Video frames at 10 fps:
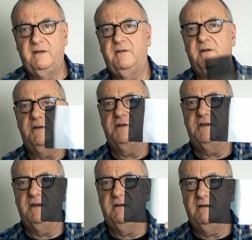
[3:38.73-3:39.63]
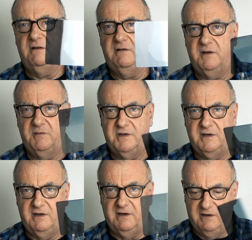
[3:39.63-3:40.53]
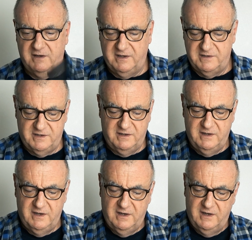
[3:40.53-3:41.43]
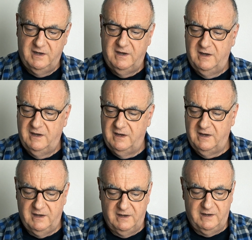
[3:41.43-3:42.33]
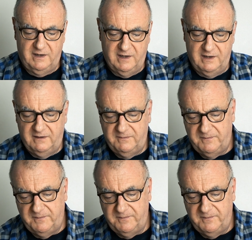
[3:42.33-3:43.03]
I just hold it up to the light like that, and again,